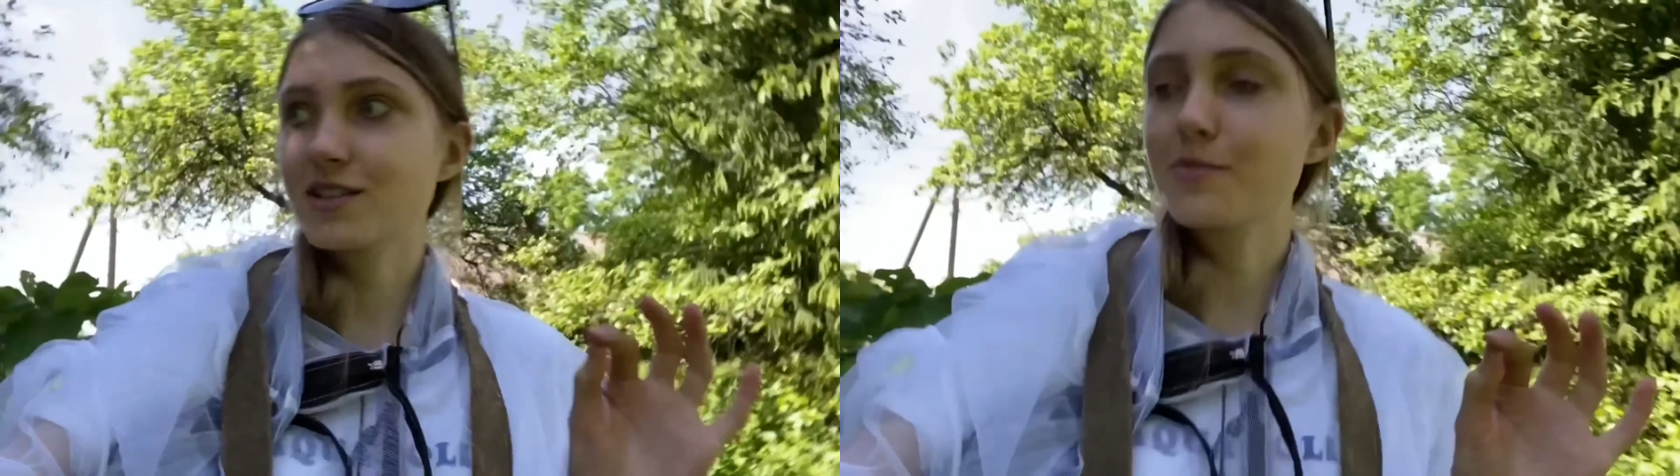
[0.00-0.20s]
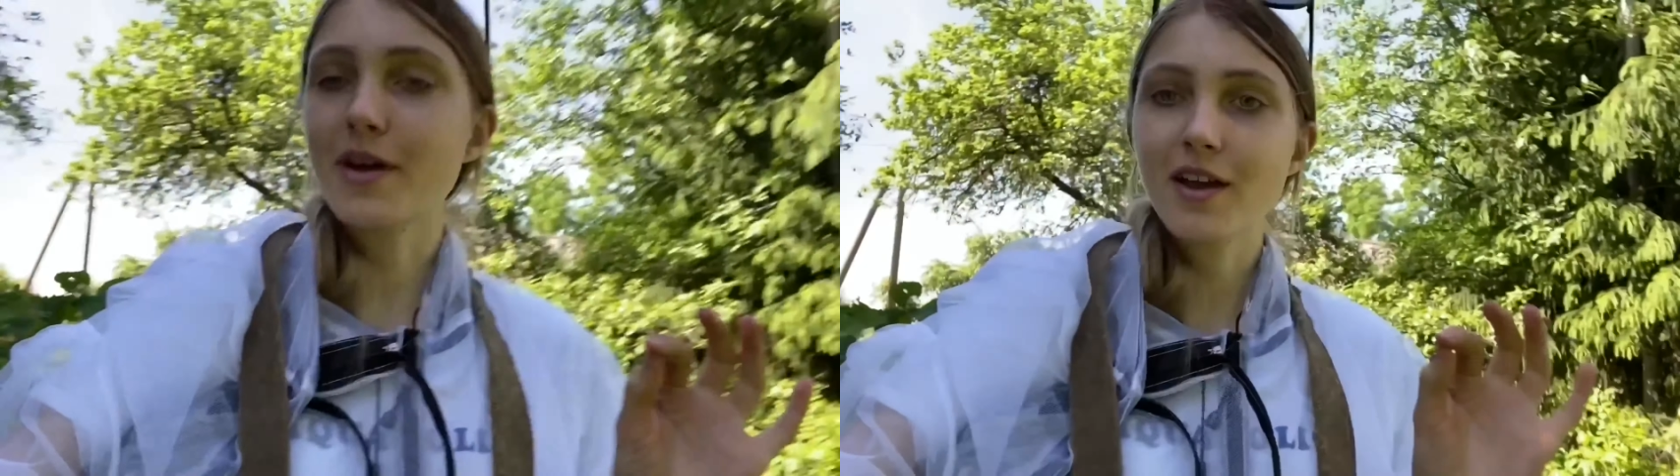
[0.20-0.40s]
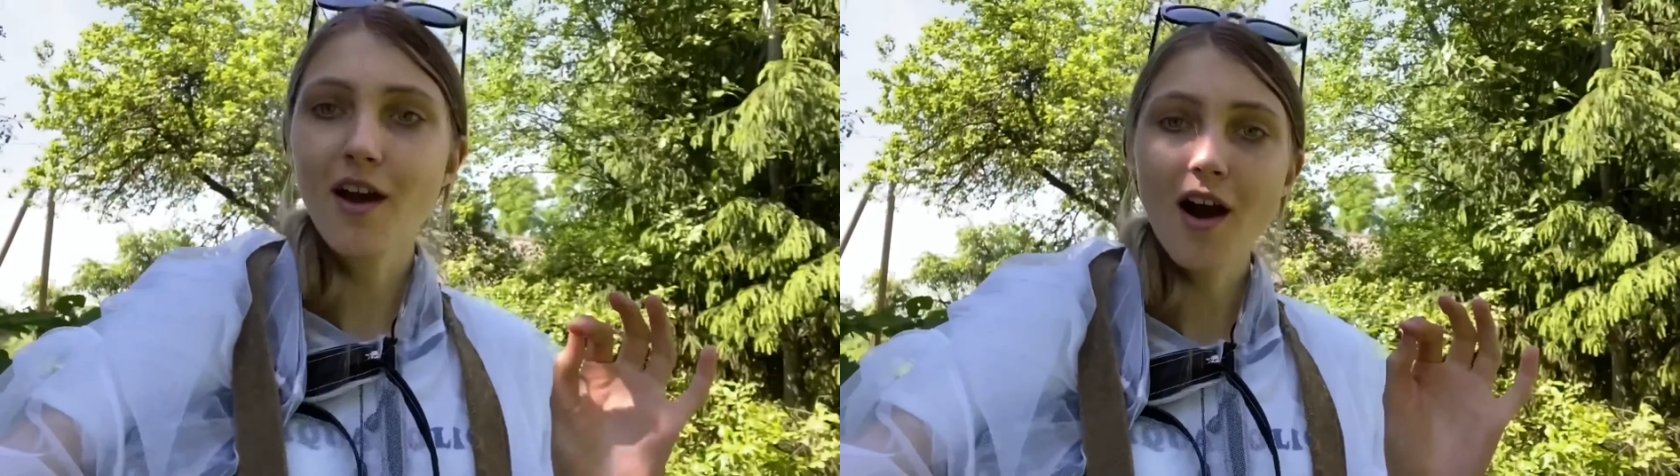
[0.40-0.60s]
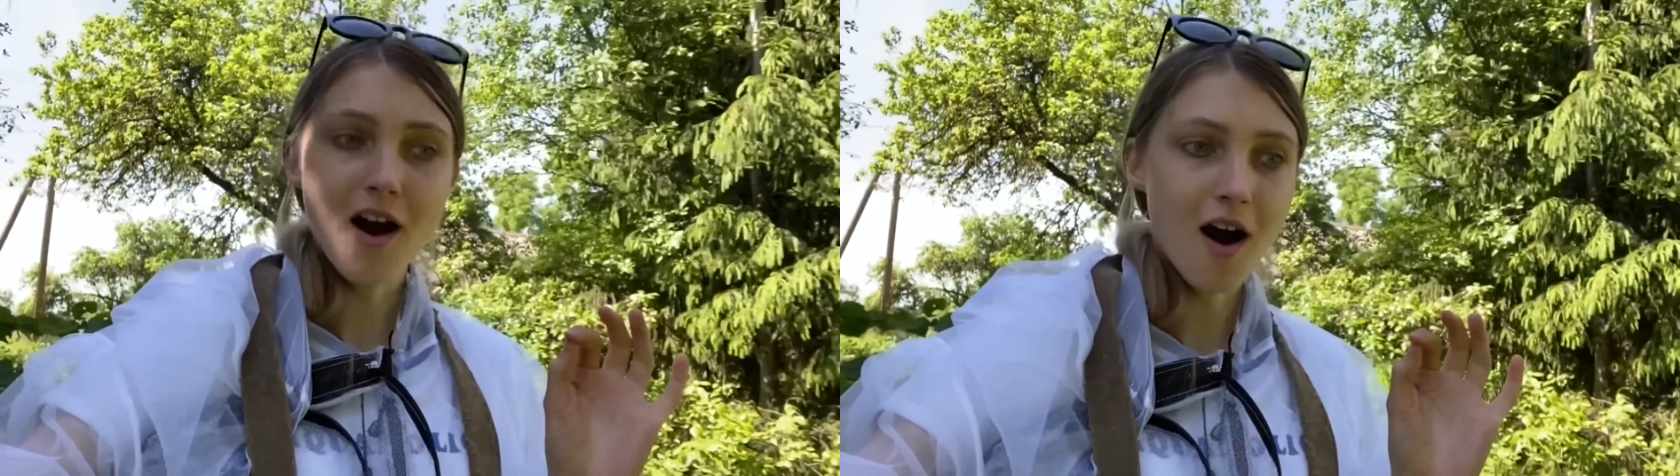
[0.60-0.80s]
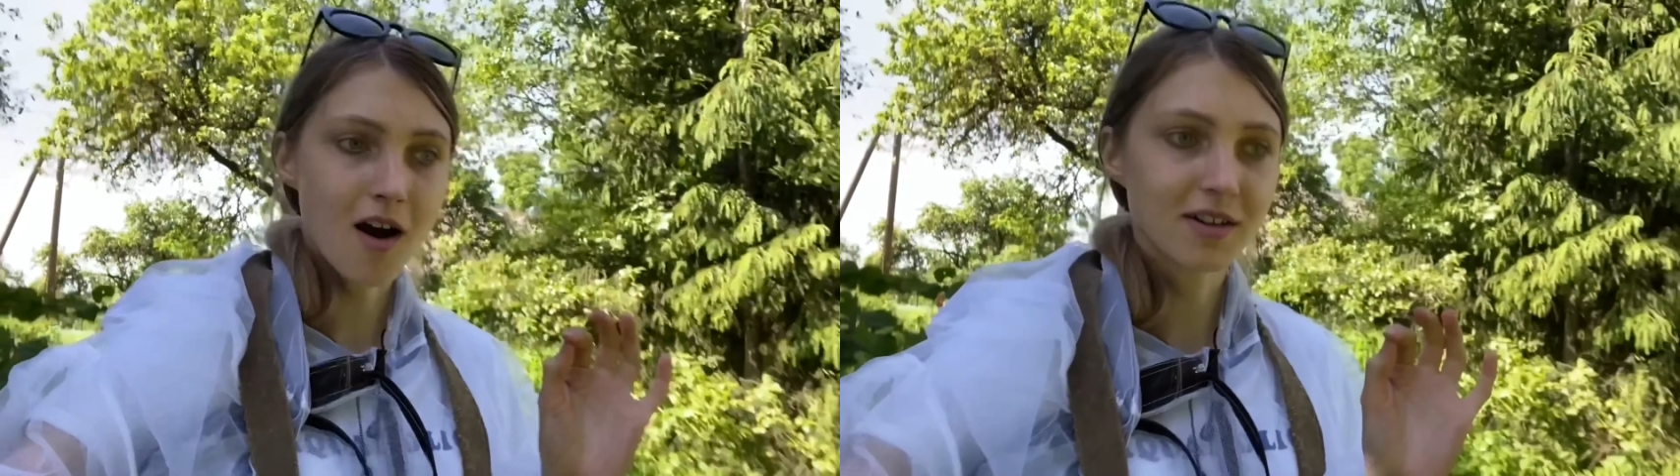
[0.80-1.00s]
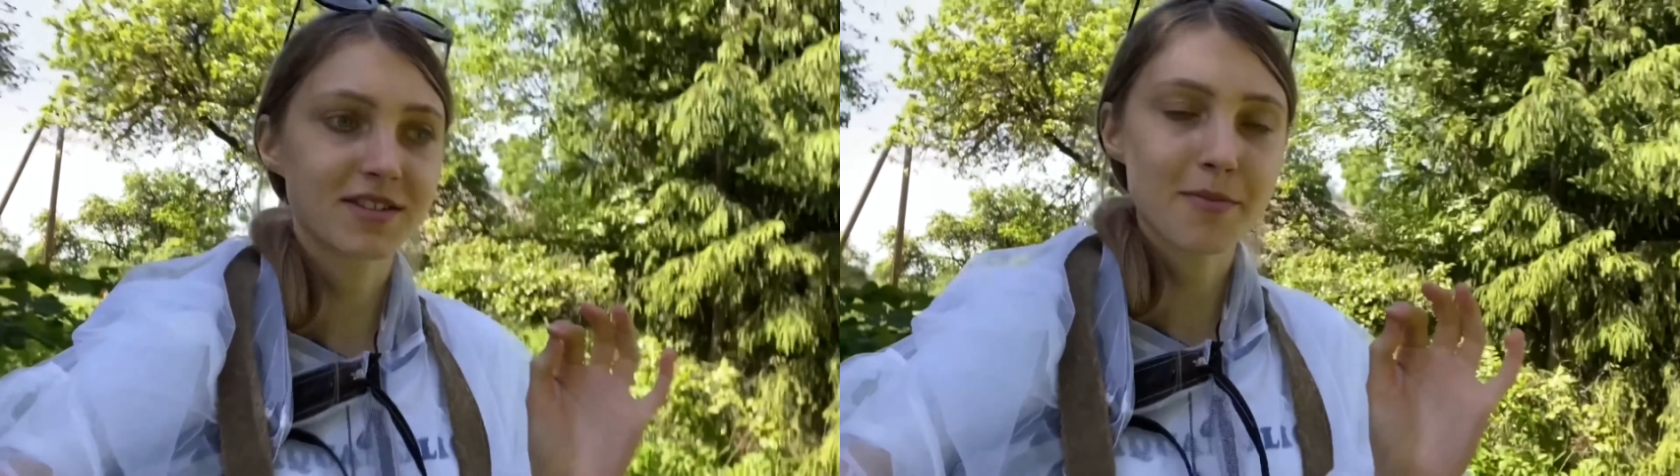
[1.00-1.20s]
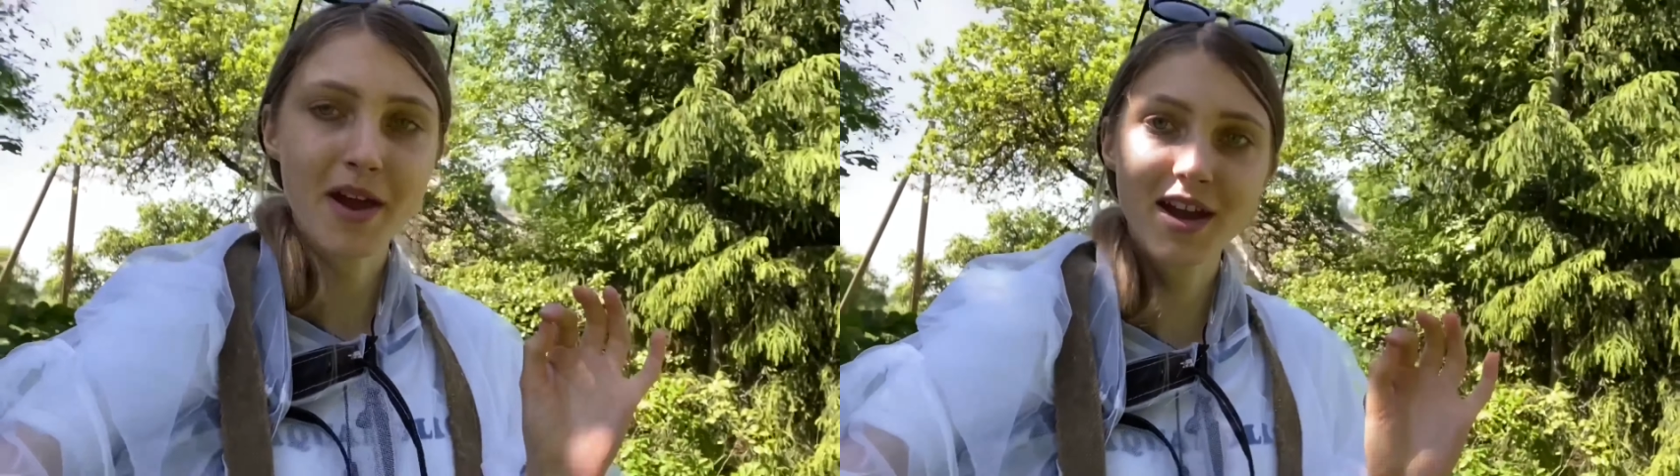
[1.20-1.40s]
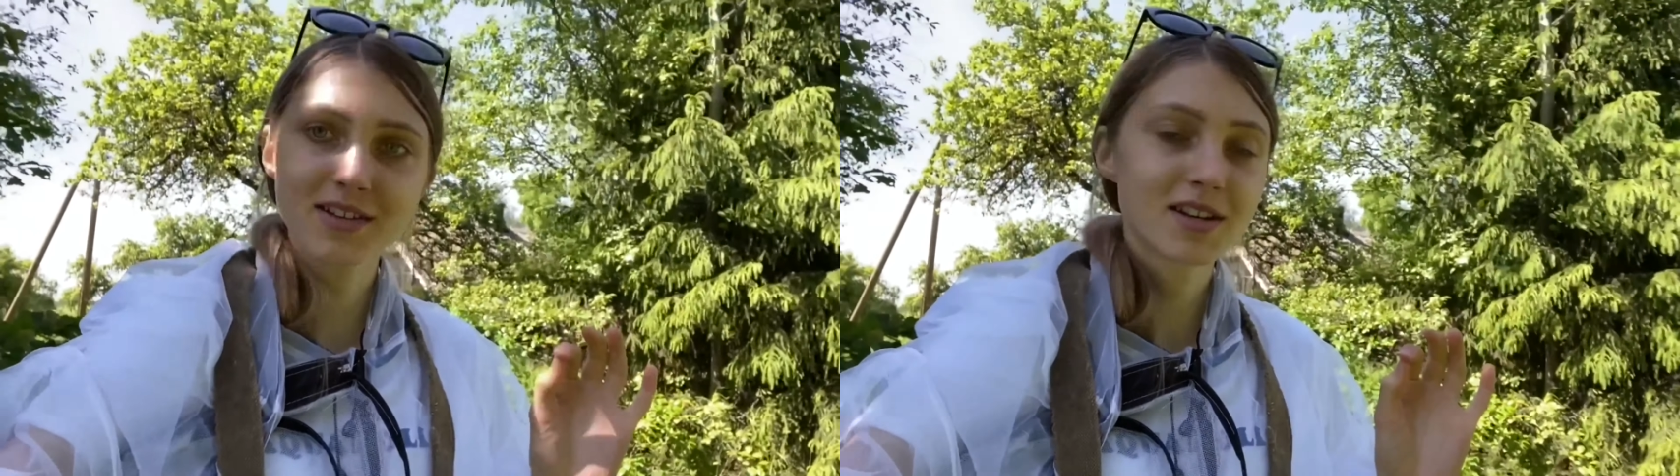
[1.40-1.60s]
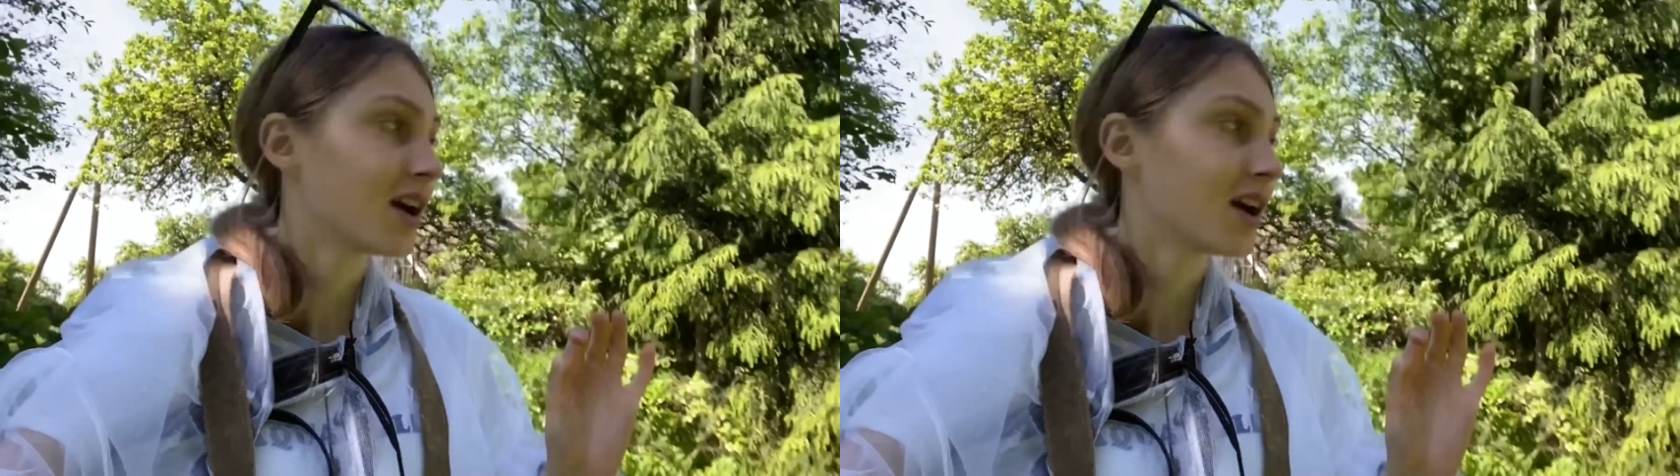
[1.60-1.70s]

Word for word: my aunt made.